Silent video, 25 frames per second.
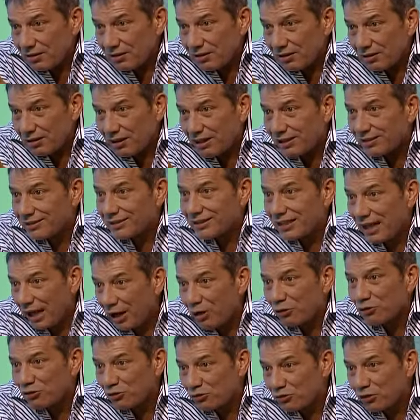there's
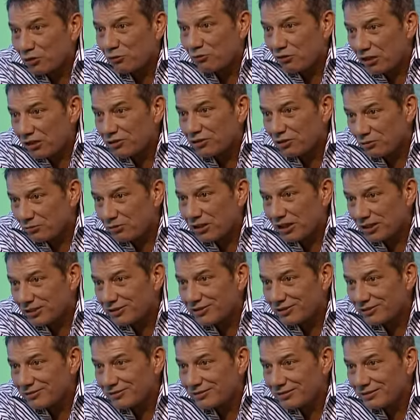thousands of
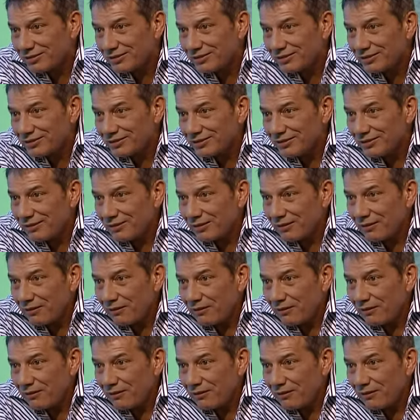resurrection. Yeah.